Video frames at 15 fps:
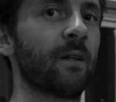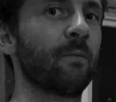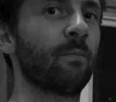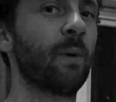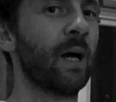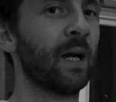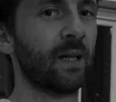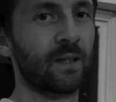
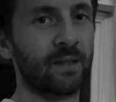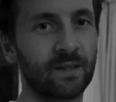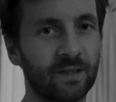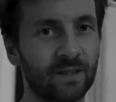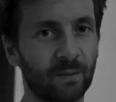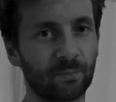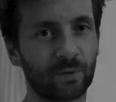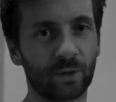back to
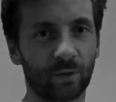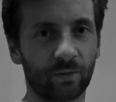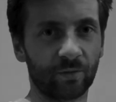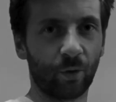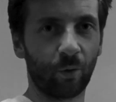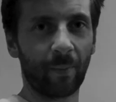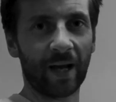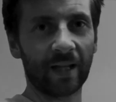some sort of
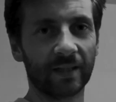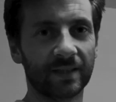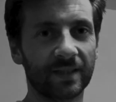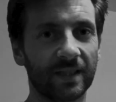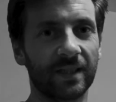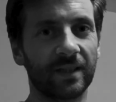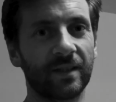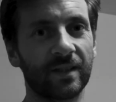
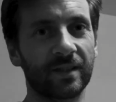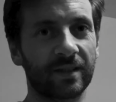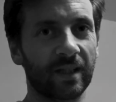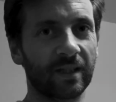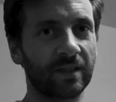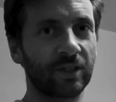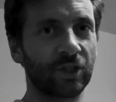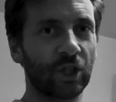normality. The
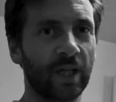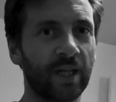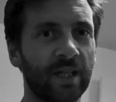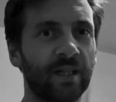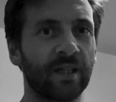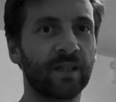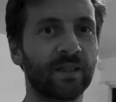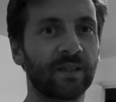
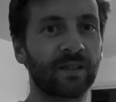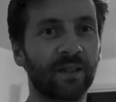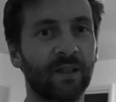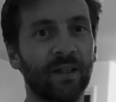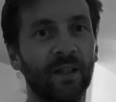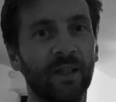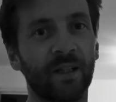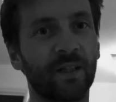sunshine has
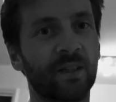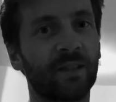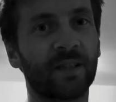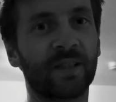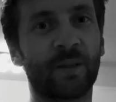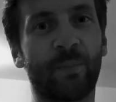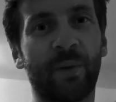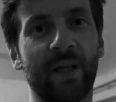
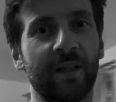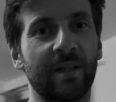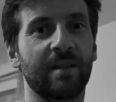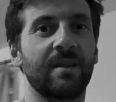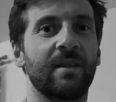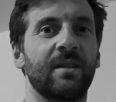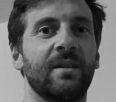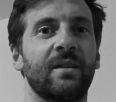
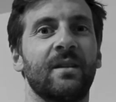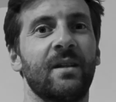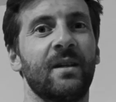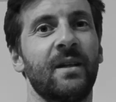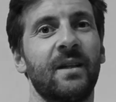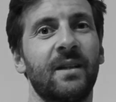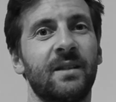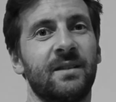disappeared
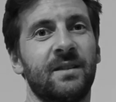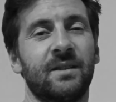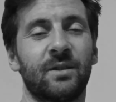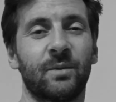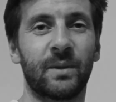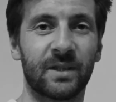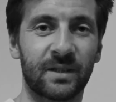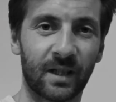
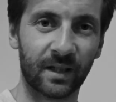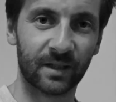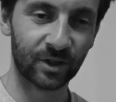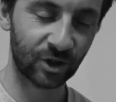since we started